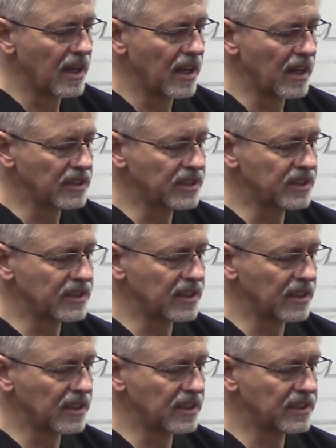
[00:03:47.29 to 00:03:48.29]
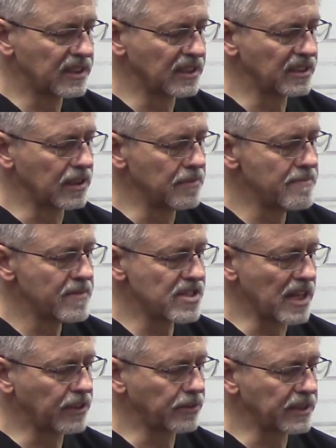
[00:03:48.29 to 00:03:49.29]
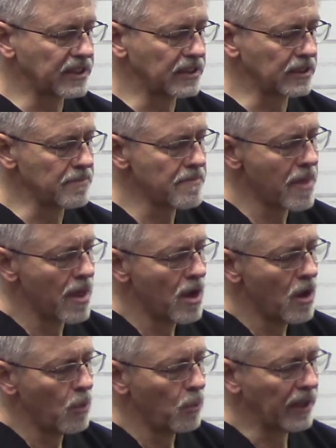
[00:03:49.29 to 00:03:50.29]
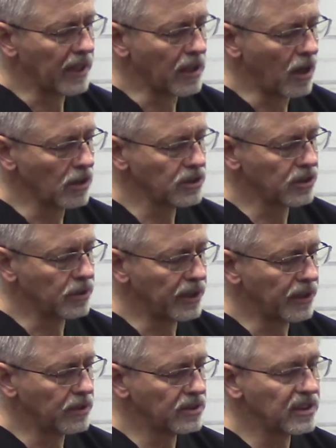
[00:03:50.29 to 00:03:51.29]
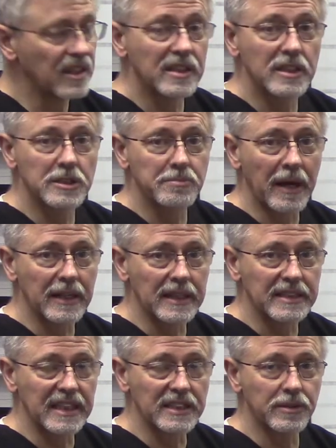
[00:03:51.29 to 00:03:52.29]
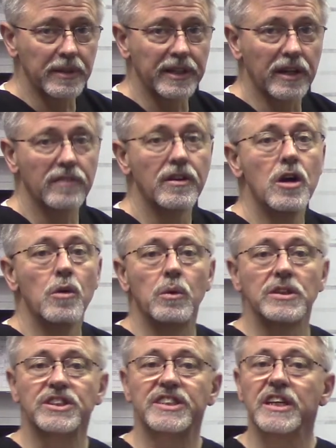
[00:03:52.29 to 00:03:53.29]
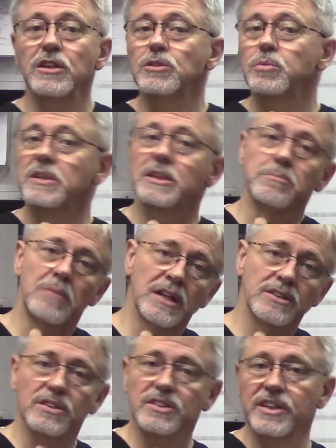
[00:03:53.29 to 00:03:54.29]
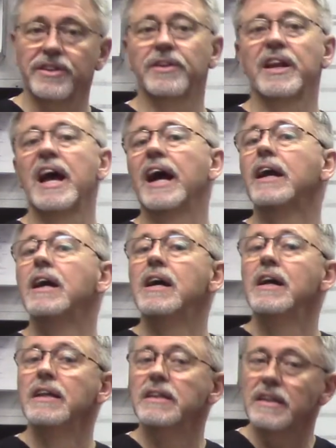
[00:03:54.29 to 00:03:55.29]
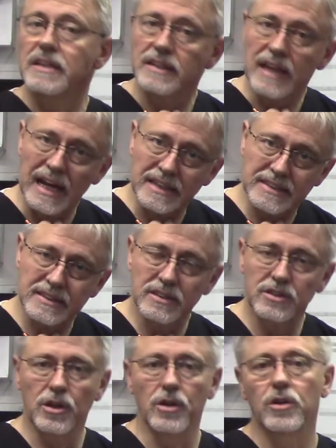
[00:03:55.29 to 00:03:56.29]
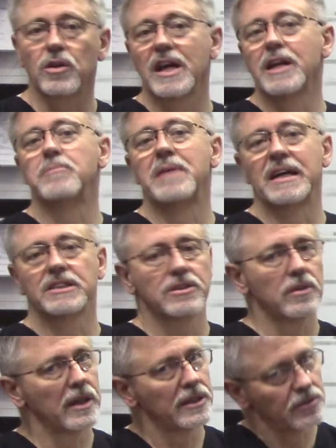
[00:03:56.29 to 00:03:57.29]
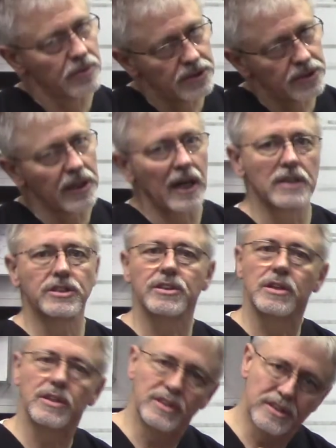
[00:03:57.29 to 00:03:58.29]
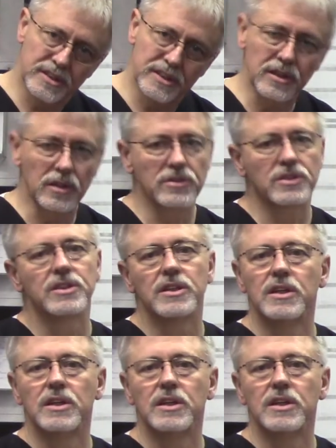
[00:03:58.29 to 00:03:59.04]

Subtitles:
sensory system. We can also use the spinal accessory nerve, which deals with the muscles in your neck. The sternocleidomastoids, which cause you to tilt,